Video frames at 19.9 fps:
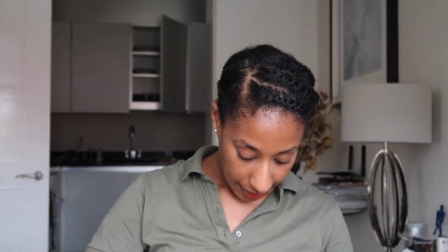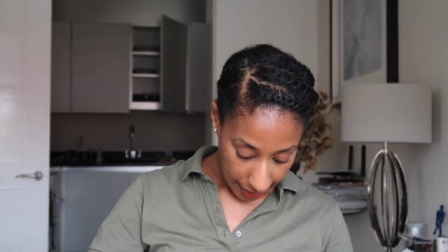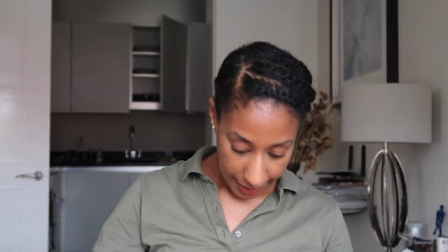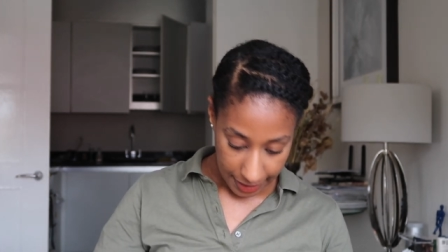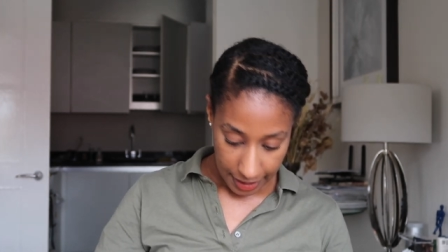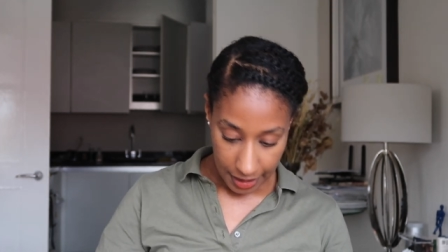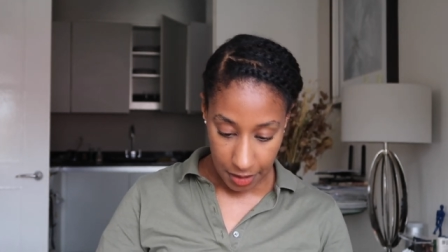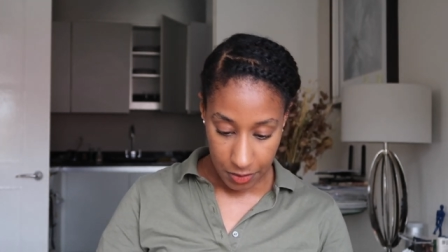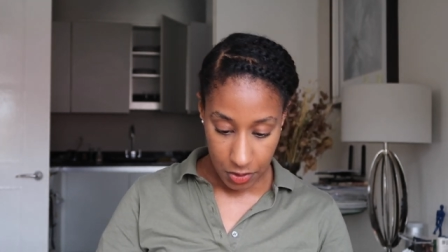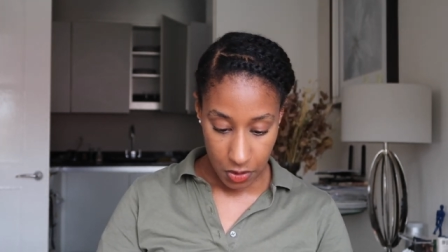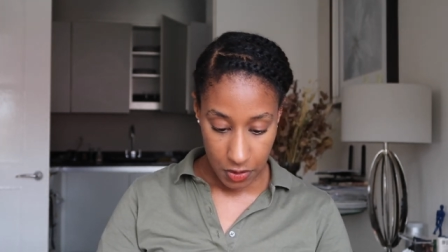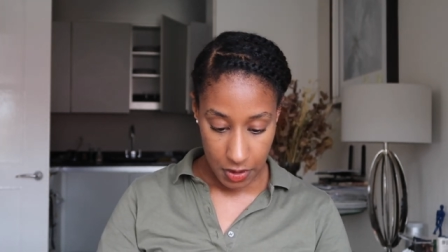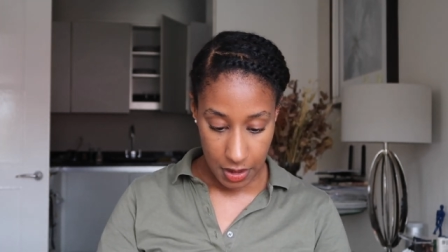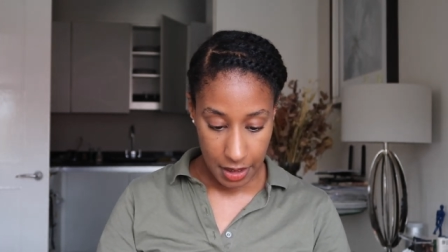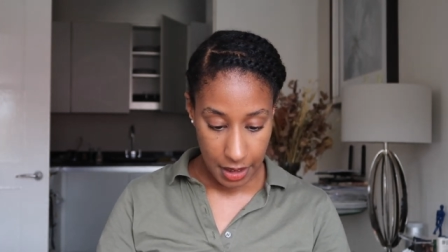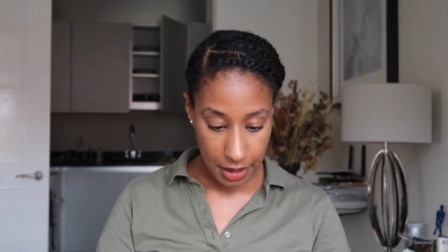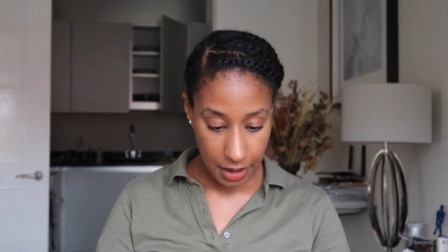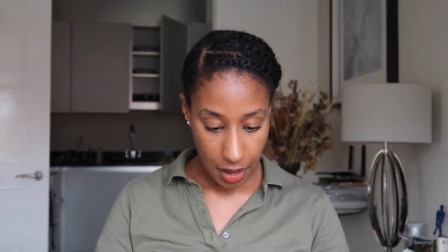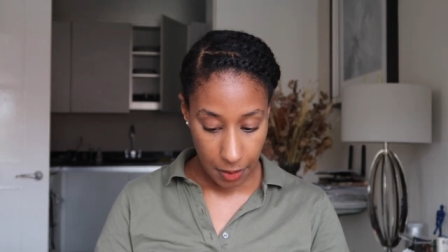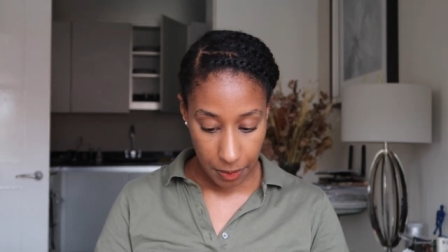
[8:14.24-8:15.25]
And then I'm
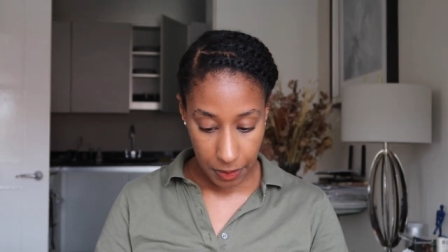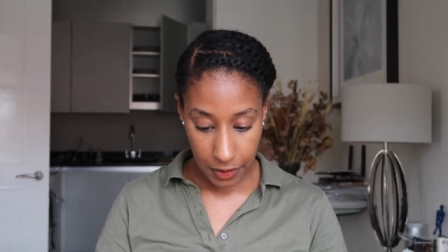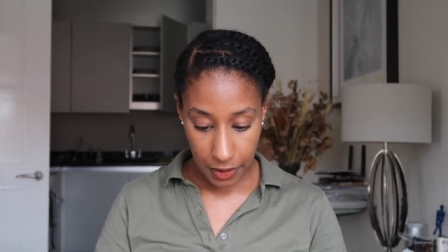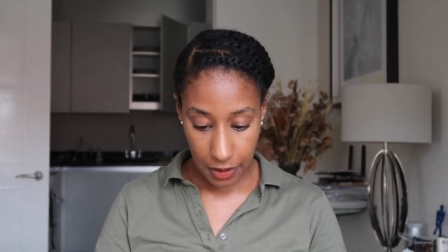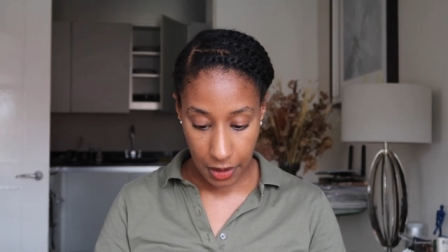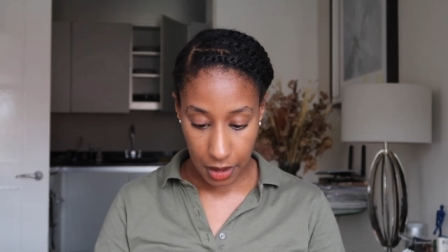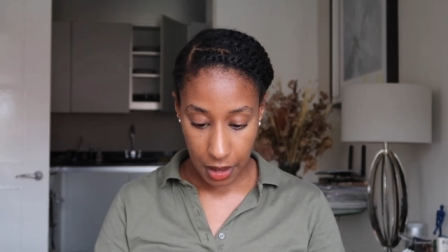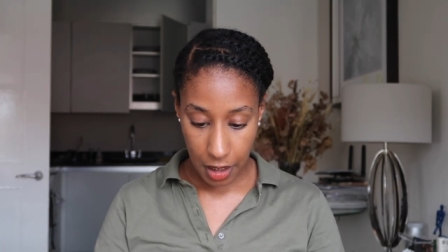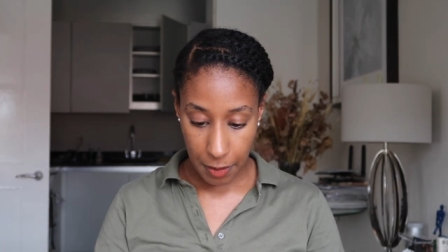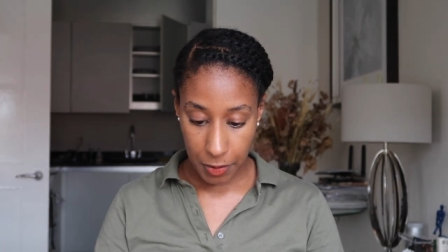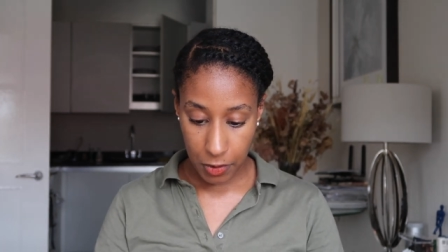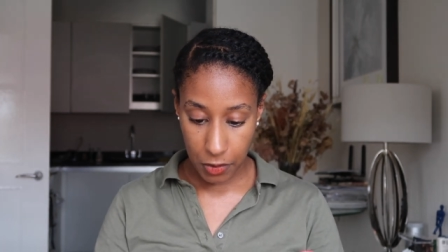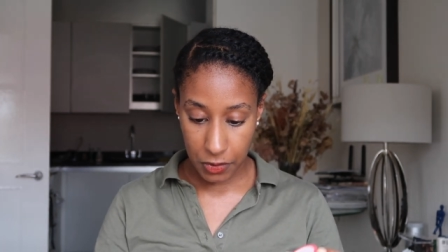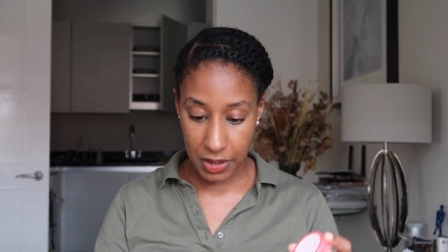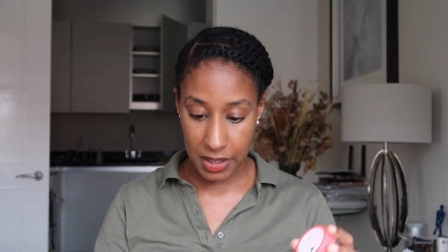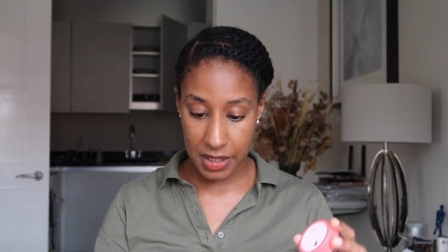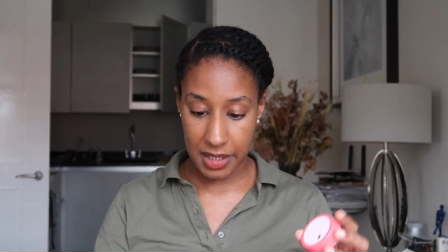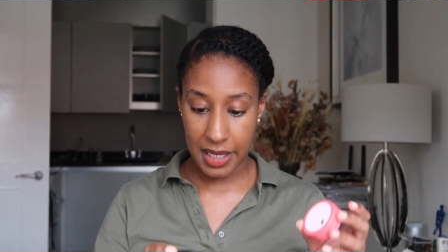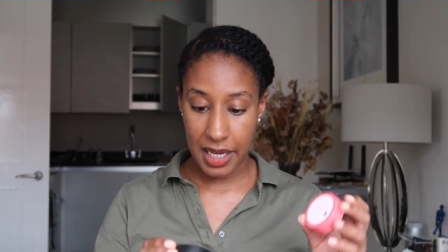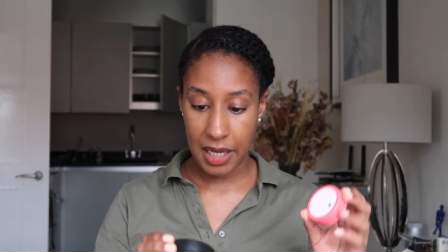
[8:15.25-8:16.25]
tossing a couple of
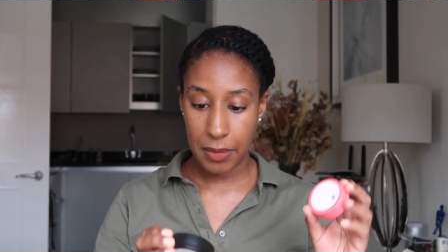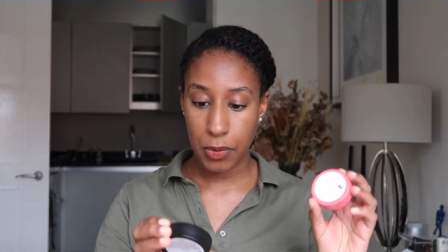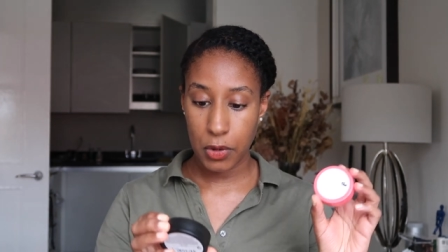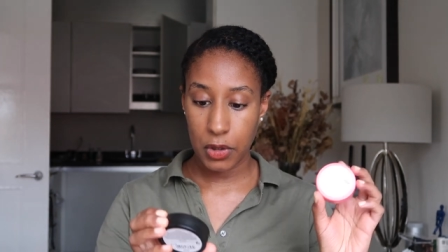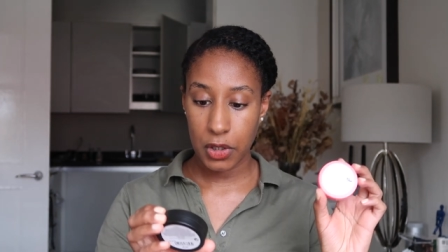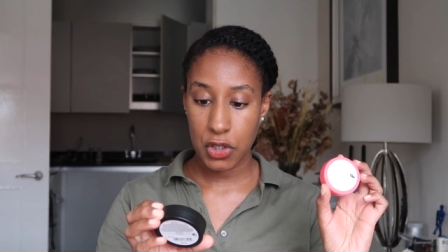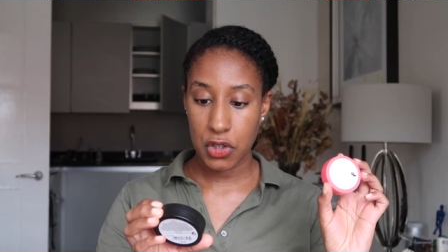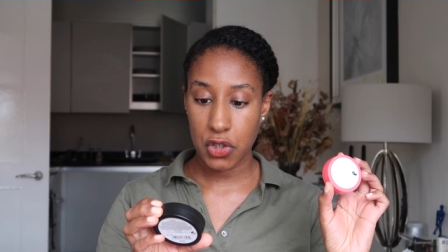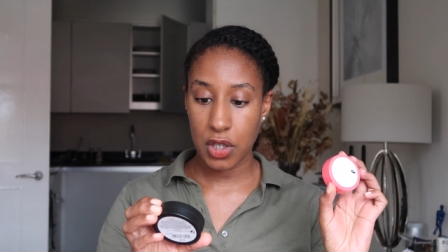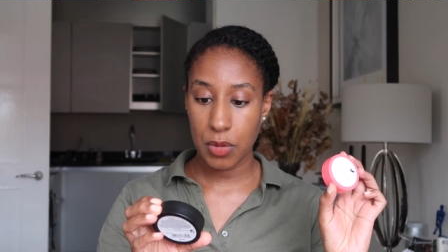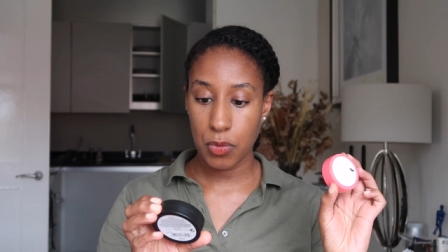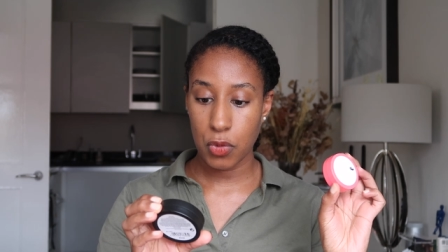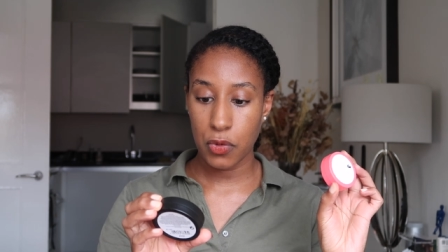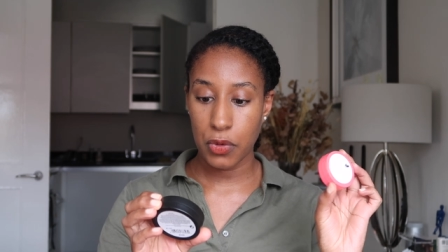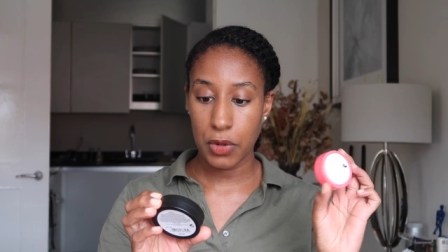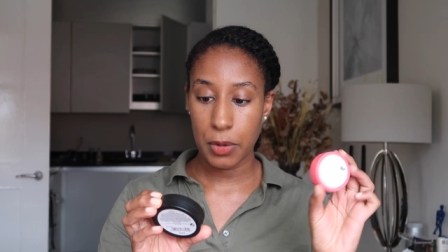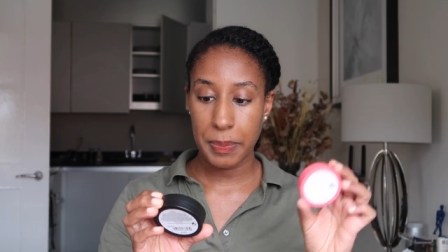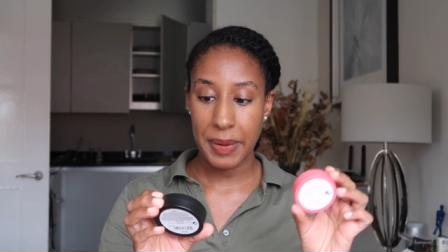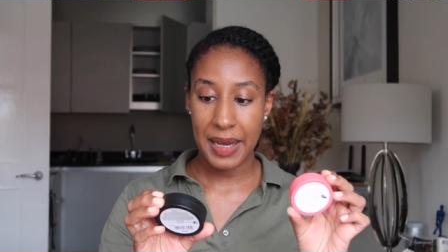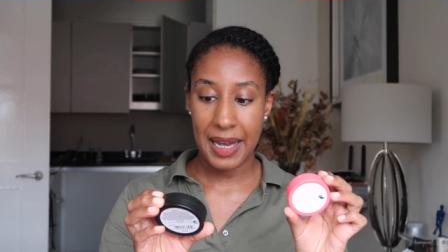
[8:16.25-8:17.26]
these nail polish
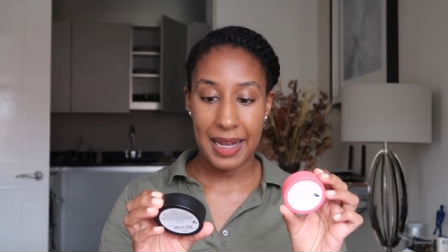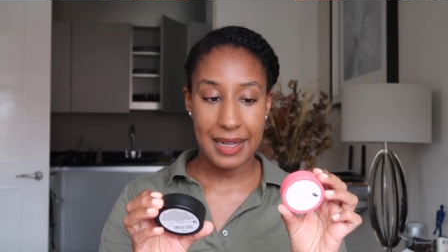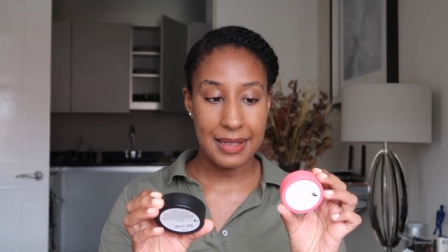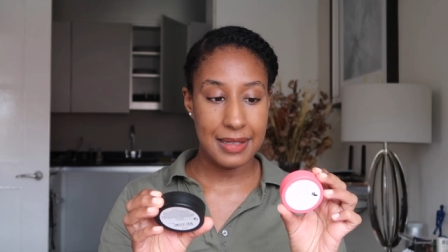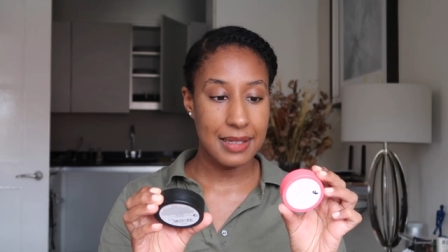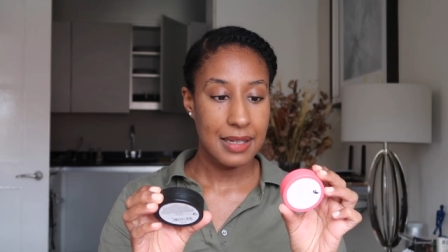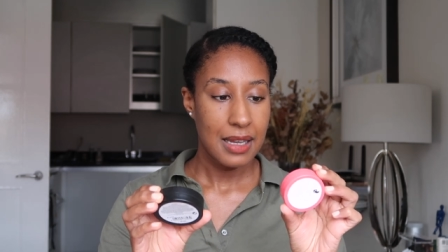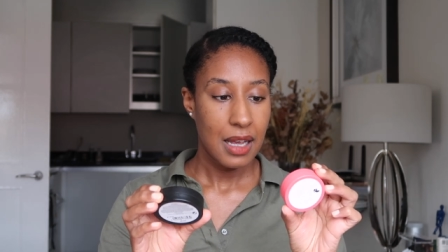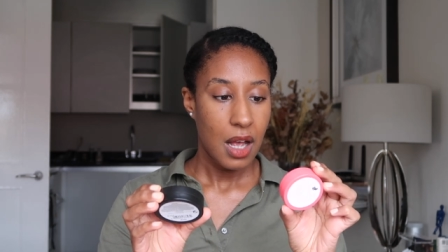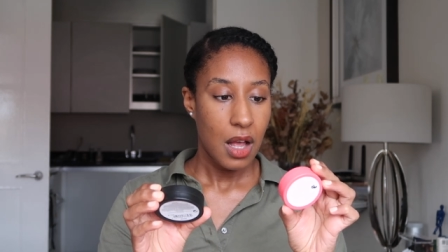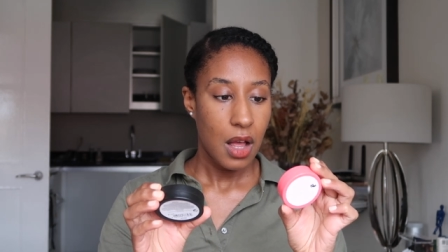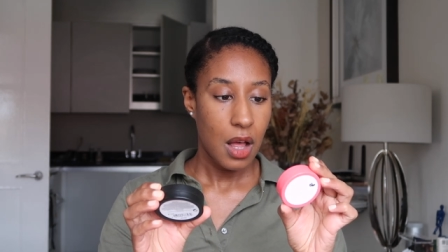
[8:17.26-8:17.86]
remover pads.